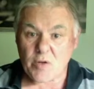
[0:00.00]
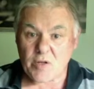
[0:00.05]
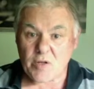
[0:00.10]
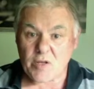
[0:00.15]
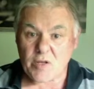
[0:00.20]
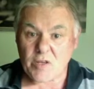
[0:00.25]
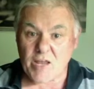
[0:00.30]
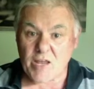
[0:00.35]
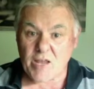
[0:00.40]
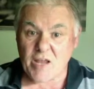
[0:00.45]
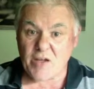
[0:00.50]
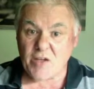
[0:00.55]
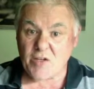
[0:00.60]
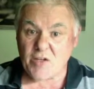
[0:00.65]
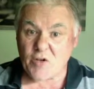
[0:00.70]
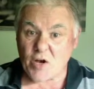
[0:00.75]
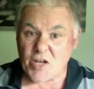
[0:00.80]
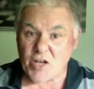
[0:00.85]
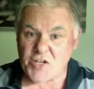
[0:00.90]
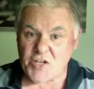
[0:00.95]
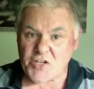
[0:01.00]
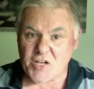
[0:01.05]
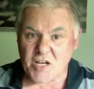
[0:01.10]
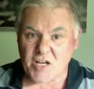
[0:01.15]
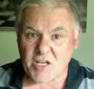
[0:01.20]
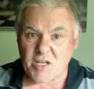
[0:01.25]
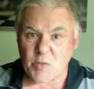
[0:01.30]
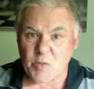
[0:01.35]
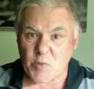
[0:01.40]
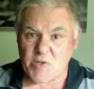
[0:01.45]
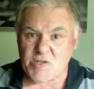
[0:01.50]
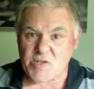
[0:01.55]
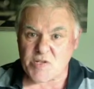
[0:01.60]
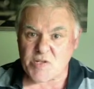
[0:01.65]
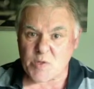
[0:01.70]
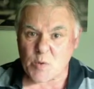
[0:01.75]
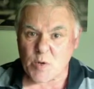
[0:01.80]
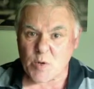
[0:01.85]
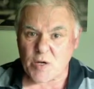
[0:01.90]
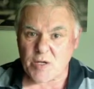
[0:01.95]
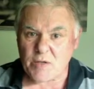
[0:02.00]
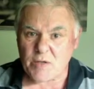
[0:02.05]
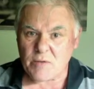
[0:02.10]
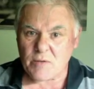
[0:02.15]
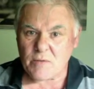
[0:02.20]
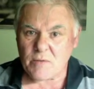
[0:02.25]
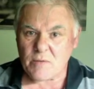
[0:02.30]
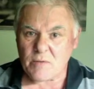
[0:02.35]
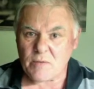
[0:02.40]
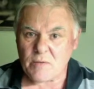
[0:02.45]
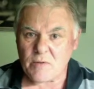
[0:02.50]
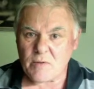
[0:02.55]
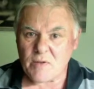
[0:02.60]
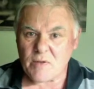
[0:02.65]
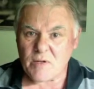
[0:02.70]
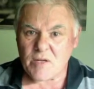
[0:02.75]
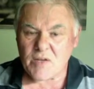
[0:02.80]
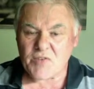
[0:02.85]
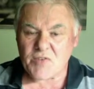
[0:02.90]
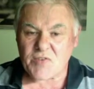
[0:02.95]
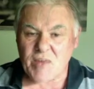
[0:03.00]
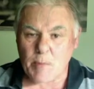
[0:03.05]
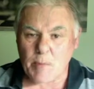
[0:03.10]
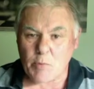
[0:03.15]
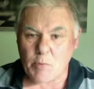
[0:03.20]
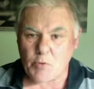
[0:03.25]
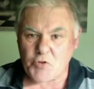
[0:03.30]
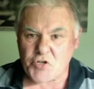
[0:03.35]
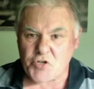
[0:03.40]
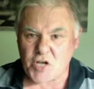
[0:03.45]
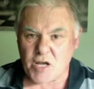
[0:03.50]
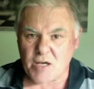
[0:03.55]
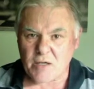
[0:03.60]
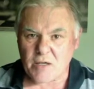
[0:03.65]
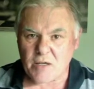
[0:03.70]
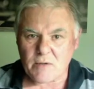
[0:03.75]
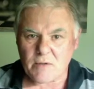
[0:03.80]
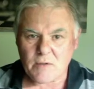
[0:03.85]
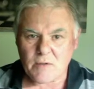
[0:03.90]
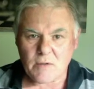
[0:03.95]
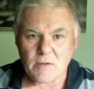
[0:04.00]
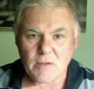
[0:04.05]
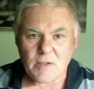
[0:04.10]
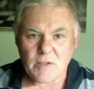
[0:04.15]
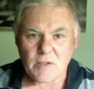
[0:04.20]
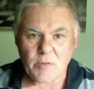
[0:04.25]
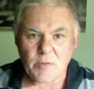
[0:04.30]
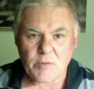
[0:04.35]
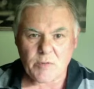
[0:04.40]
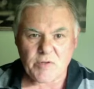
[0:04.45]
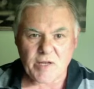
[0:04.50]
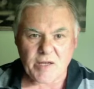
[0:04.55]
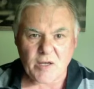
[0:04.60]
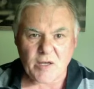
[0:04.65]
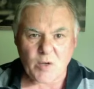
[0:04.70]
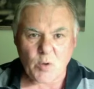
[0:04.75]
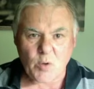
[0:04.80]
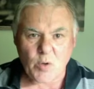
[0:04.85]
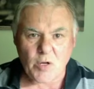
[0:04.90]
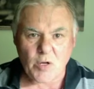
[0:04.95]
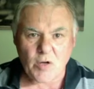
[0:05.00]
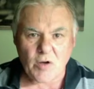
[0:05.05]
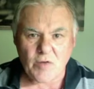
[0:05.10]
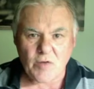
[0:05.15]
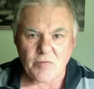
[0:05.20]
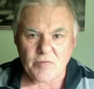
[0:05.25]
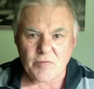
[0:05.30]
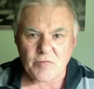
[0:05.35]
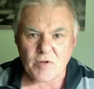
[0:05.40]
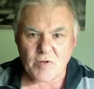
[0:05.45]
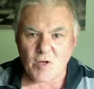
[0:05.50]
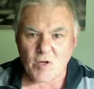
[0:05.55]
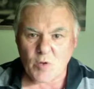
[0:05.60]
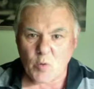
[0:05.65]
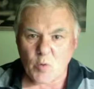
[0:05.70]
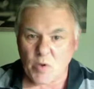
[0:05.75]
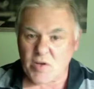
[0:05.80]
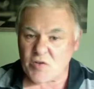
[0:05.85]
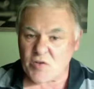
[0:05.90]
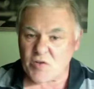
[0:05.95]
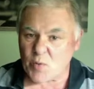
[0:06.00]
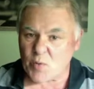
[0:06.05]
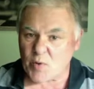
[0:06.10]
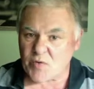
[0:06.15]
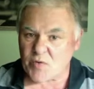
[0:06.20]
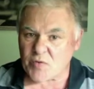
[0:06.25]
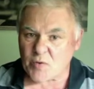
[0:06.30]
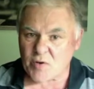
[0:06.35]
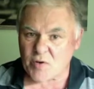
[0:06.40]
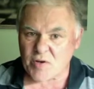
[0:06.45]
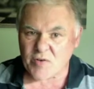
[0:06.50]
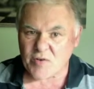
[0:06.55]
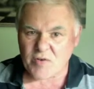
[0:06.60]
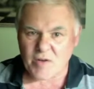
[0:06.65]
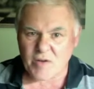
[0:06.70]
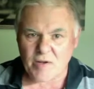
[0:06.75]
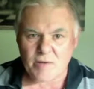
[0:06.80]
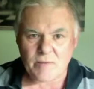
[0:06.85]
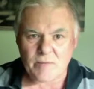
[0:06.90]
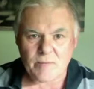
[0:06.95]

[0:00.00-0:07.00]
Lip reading: Now he knight check and he wins the queen. It's double check. We take a queen off. Queen's always good, isn't it?